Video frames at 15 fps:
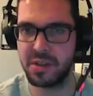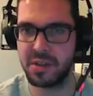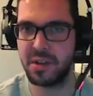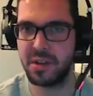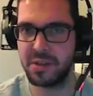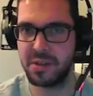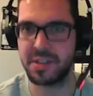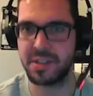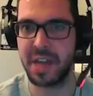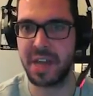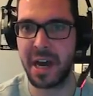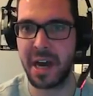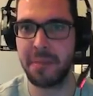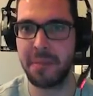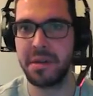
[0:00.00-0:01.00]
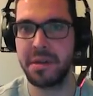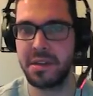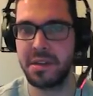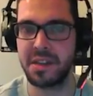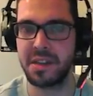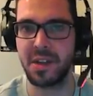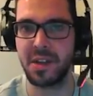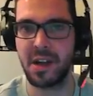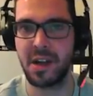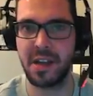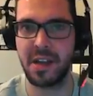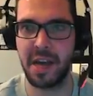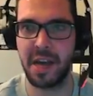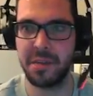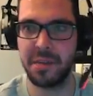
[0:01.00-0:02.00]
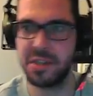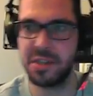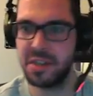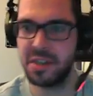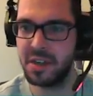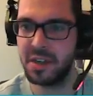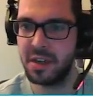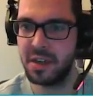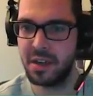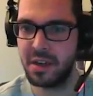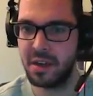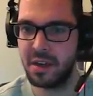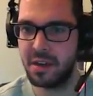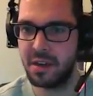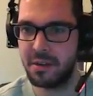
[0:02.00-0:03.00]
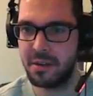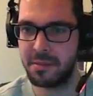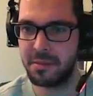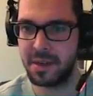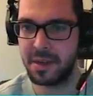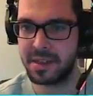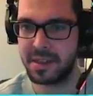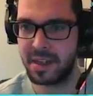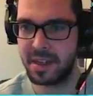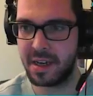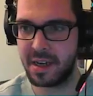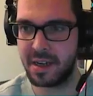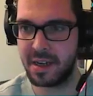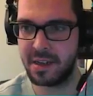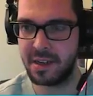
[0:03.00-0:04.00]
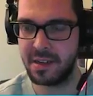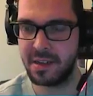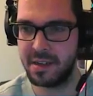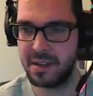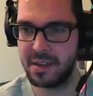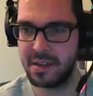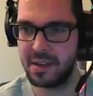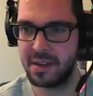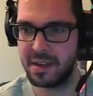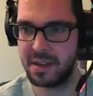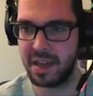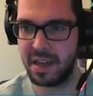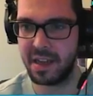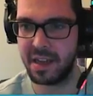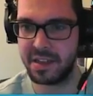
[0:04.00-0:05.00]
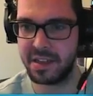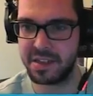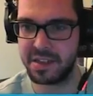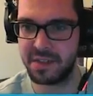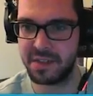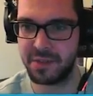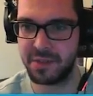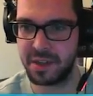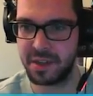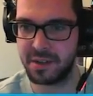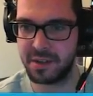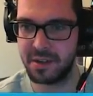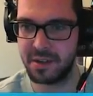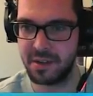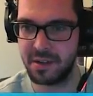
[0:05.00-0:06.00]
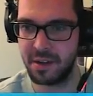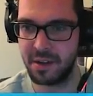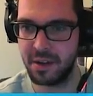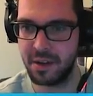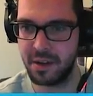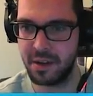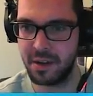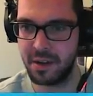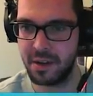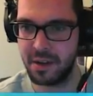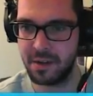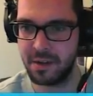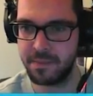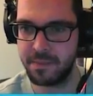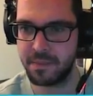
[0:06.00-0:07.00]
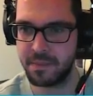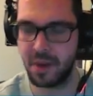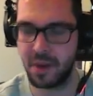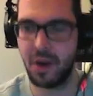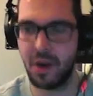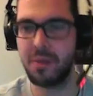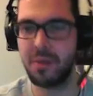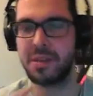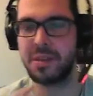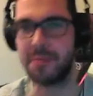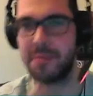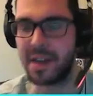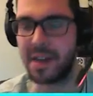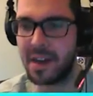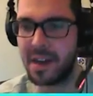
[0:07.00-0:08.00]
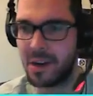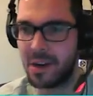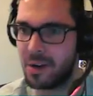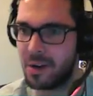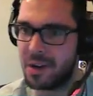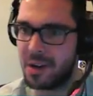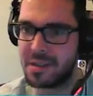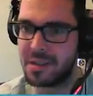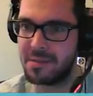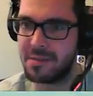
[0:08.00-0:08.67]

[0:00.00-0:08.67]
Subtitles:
I know it's stab, does a lot of damage. But yeah, let's see if we can... Oh, it's a Mega Heracross.